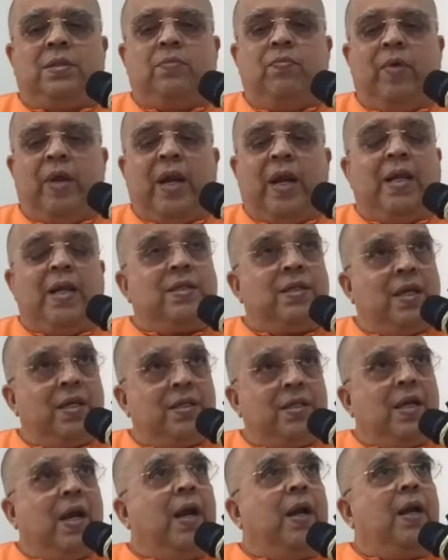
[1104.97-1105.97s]
when I say
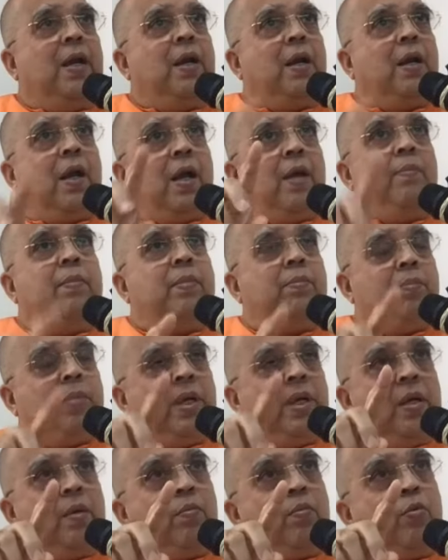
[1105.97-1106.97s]
child, I
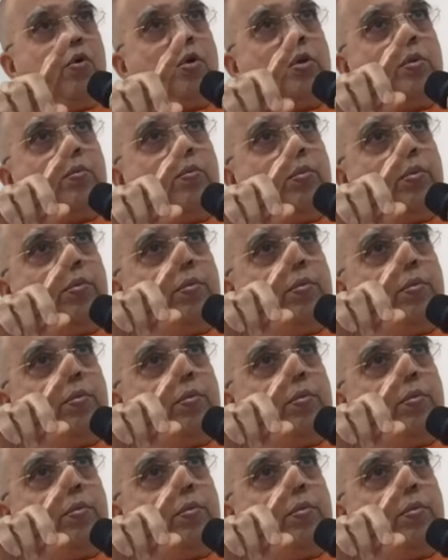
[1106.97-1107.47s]
mean both